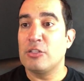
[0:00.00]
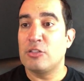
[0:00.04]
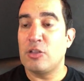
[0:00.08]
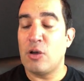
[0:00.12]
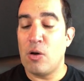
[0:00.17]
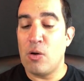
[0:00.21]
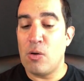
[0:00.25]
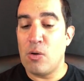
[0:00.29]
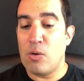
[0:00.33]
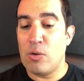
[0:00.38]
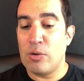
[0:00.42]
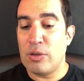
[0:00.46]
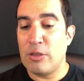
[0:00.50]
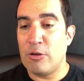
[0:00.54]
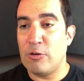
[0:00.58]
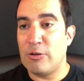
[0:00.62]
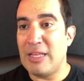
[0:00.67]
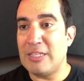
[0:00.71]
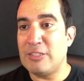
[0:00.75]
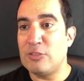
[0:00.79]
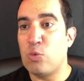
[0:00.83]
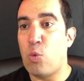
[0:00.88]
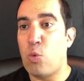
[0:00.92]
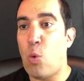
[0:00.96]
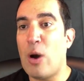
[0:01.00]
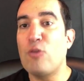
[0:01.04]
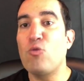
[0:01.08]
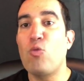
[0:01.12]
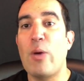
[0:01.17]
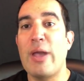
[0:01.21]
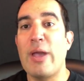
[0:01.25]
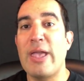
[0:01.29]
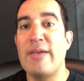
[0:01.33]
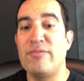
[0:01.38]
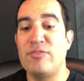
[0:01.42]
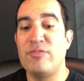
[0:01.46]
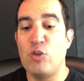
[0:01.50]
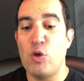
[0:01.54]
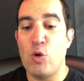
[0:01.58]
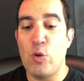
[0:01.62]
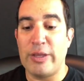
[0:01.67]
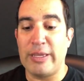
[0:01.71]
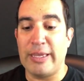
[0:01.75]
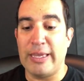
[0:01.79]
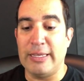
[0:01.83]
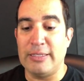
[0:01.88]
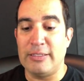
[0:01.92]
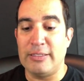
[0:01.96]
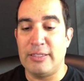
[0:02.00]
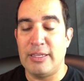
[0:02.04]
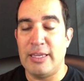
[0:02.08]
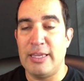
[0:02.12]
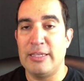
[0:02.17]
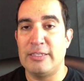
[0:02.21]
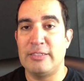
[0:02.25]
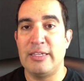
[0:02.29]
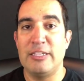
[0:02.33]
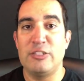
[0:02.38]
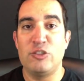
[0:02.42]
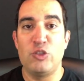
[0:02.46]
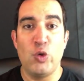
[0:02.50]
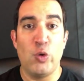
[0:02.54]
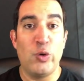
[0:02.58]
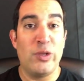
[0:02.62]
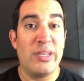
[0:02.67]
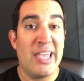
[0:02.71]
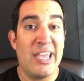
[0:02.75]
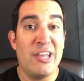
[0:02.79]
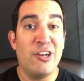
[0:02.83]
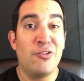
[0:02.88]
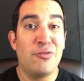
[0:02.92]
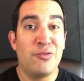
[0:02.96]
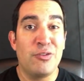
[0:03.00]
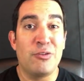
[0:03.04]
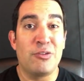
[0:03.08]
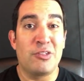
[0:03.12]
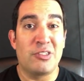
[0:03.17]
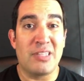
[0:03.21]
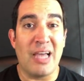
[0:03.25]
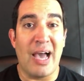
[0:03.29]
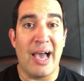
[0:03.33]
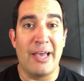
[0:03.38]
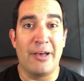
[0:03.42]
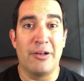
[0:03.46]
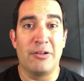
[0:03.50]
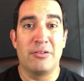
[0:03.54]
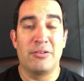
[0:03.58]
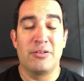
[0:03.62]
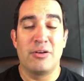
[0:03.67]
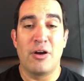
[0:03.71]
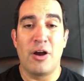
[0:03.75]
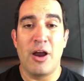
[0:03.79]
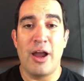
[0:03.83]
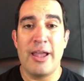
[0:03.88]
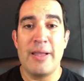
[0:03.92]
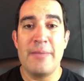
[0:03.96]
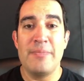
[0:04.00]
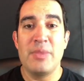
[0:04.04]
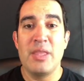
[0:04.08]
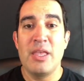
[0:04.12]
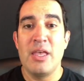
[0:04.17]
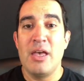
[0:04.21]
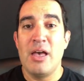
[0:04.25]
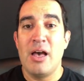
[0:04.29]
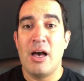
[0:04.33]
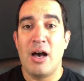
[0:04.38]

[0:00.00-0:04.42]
So, that's one way of doing it is doing interview style, right?